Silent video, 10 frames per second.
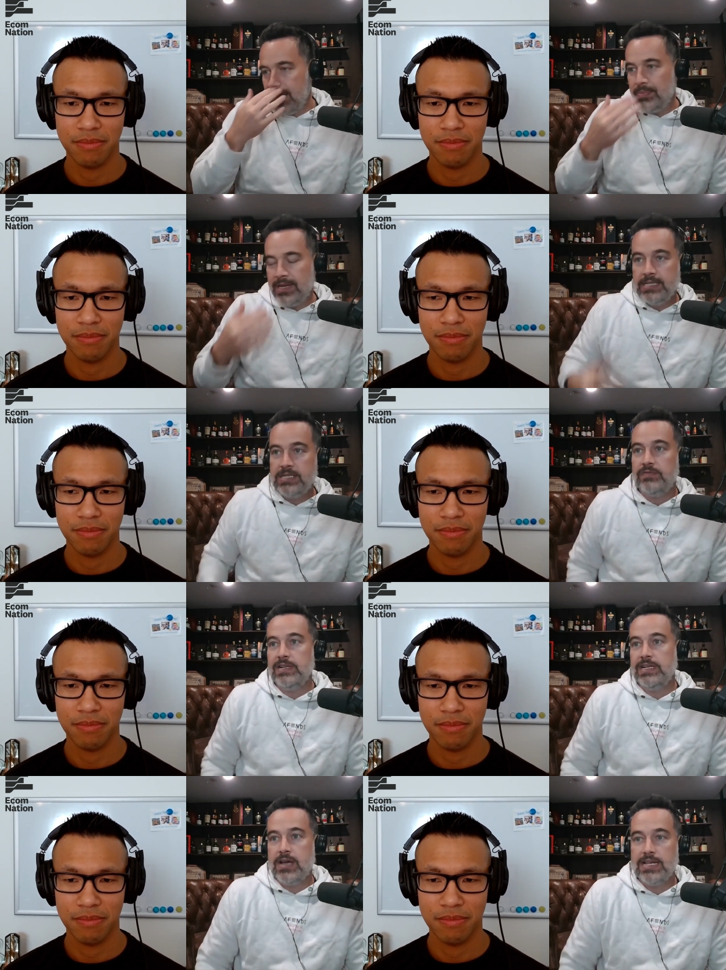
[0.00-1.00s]
Speaker 1: tapping into a
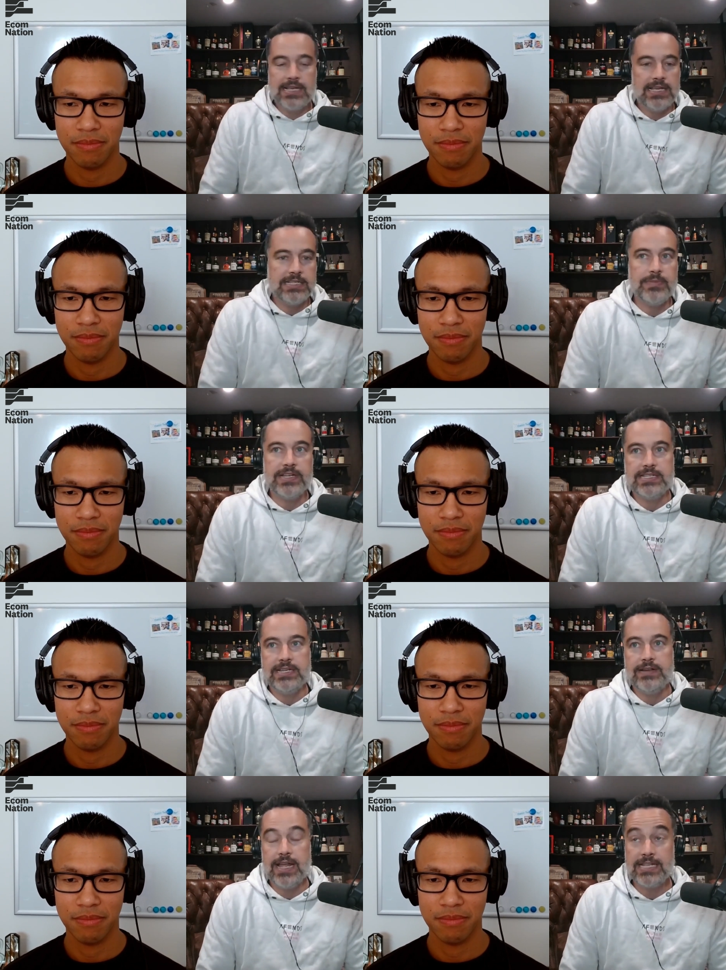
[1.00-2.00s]
really nice customer
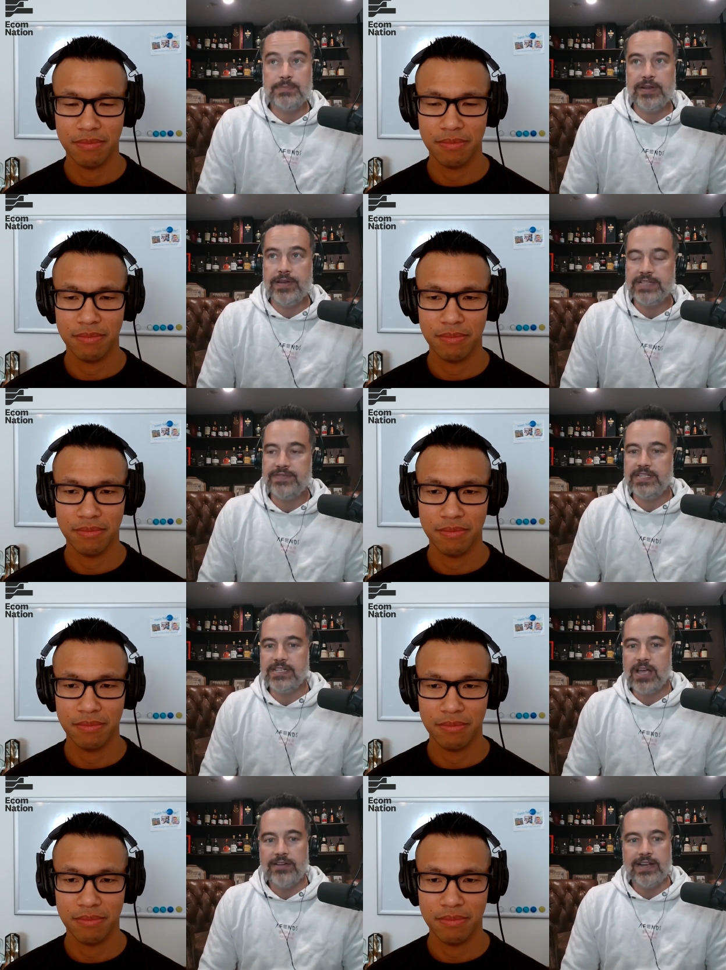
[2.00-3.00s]
ex- experience for
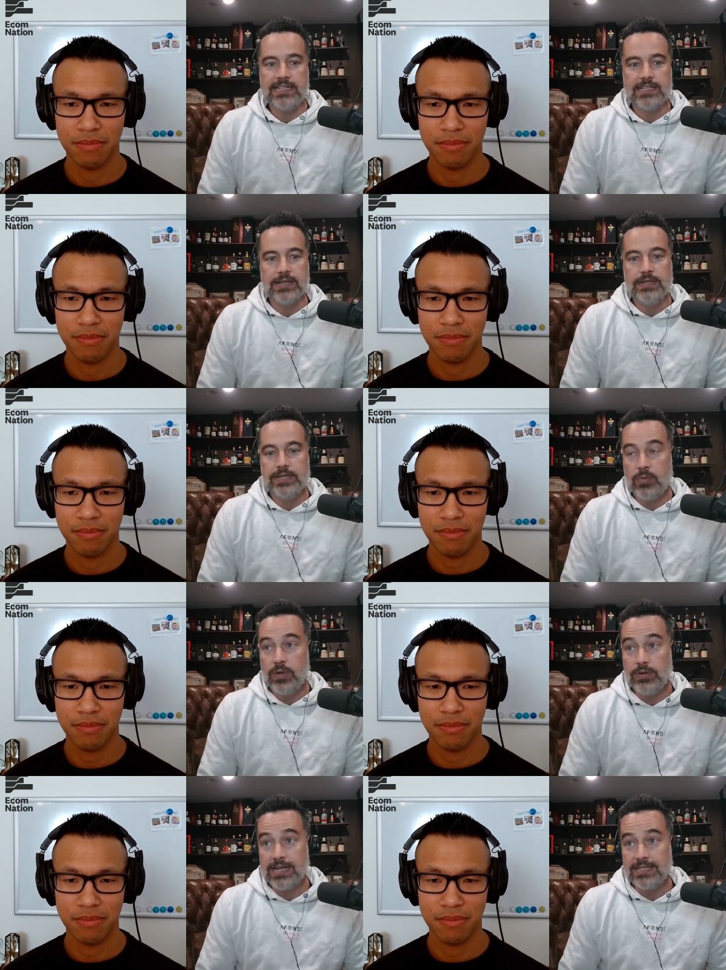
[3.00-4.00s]
Designerex. So yeah,
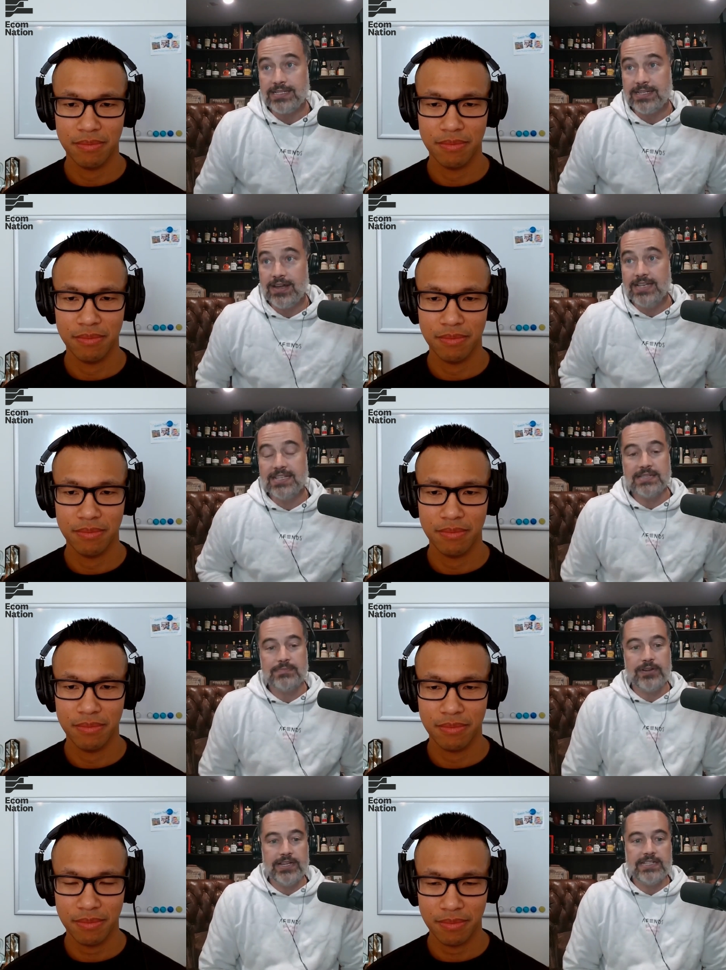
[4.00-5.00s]
well done to the guys.
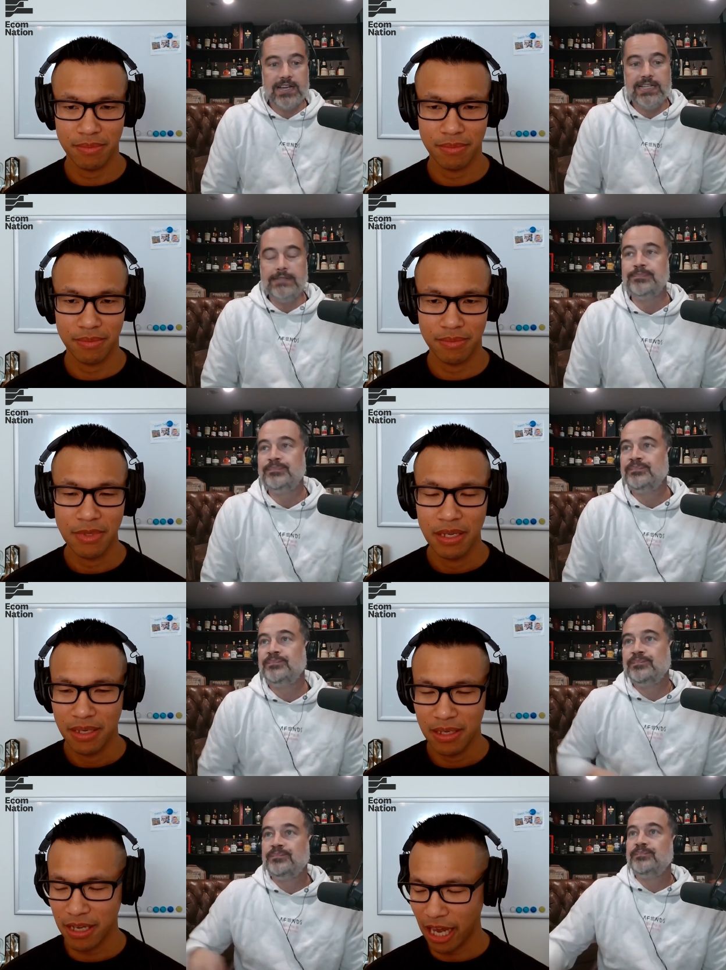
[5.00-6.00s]
That's pretty exciting.
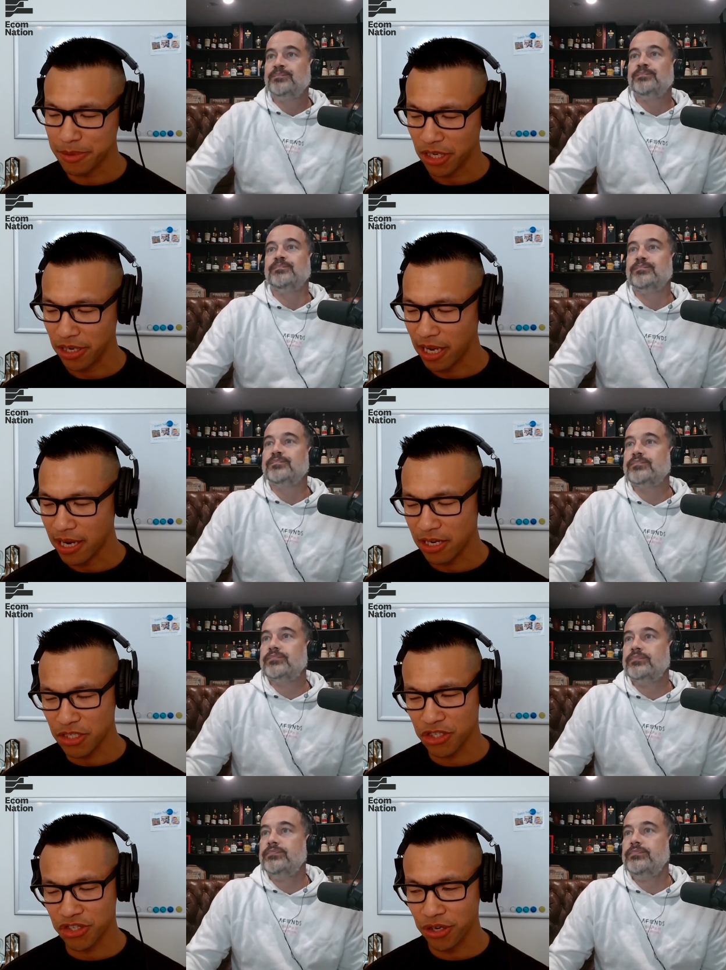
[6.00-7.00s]
Speaker 2: Yeah, absolutely, and it
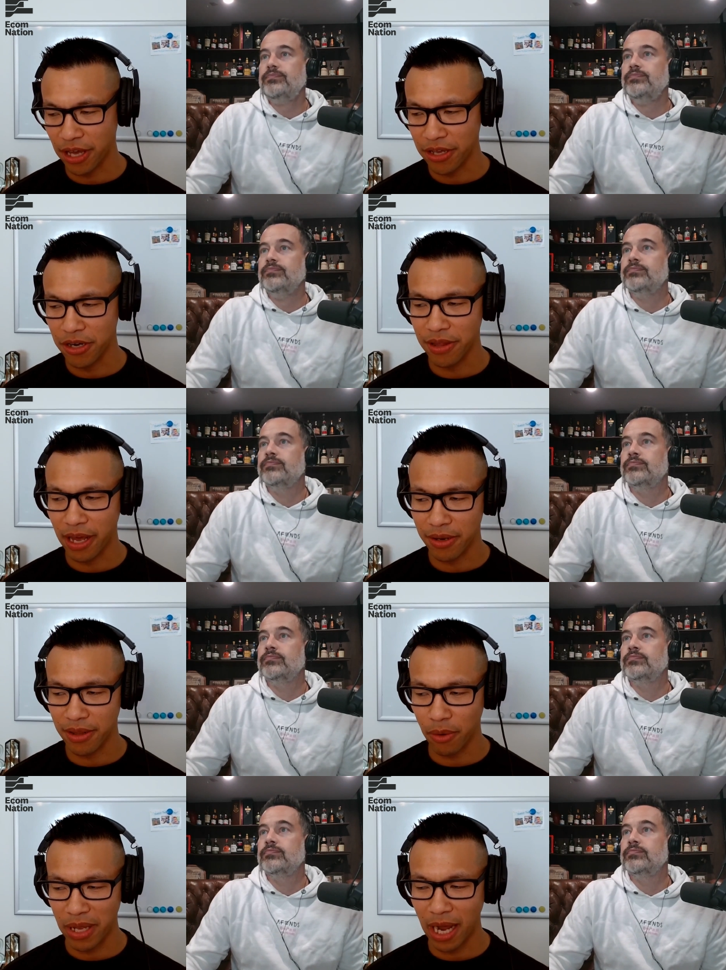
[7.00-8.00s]
goes to show that you know that
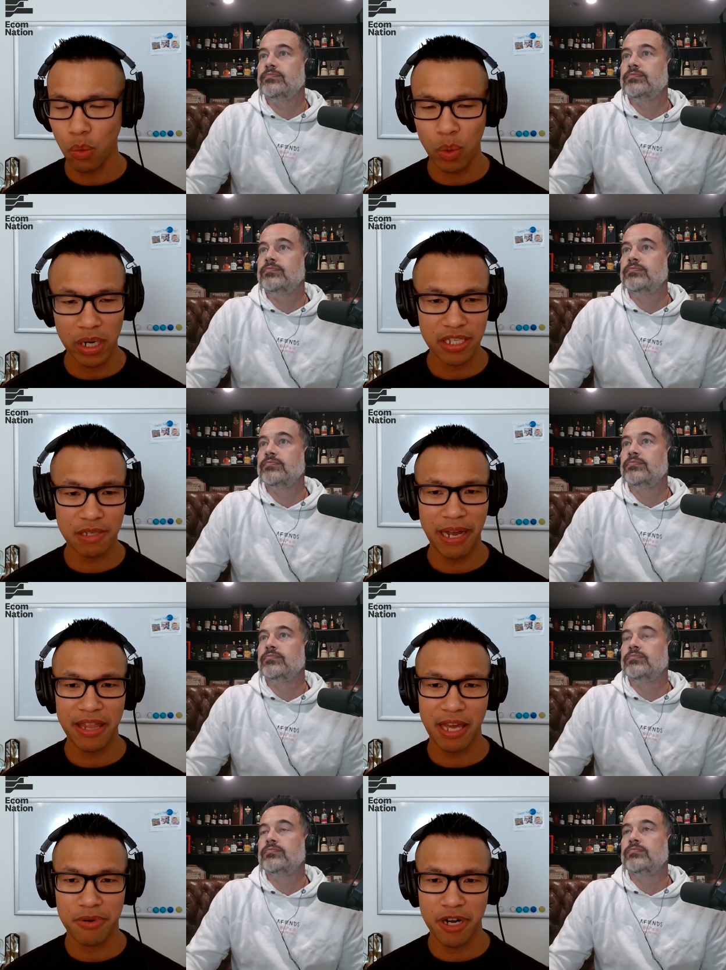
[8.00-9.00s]
that we are willing to pay
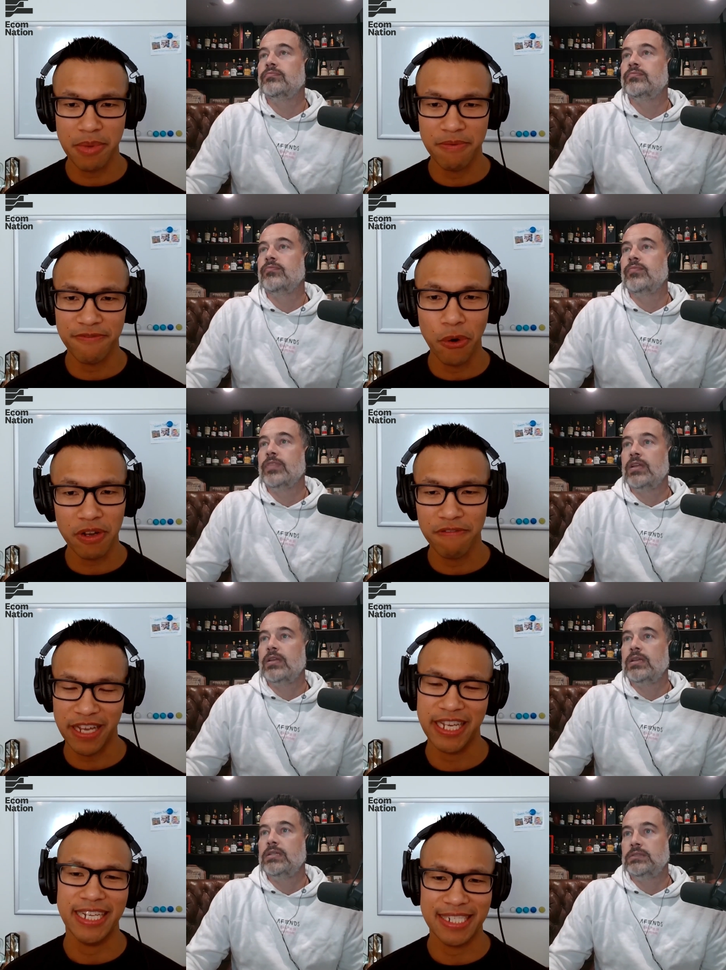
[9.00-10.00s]
that premium for
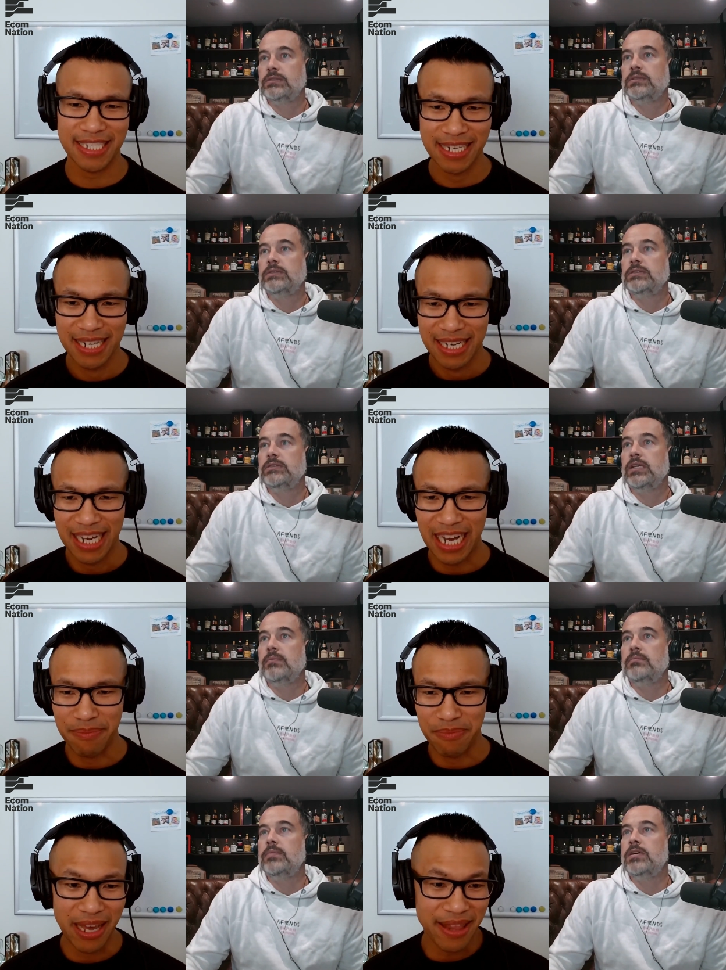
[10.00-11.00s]
convenience.
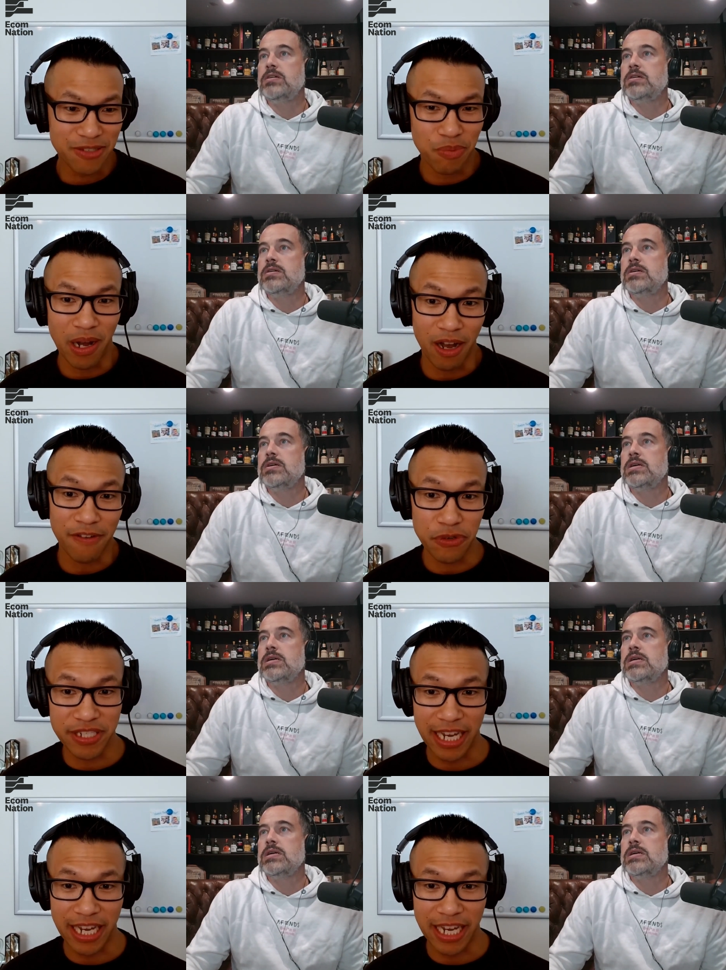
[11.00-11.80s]
Um, yeah. and that's why I've used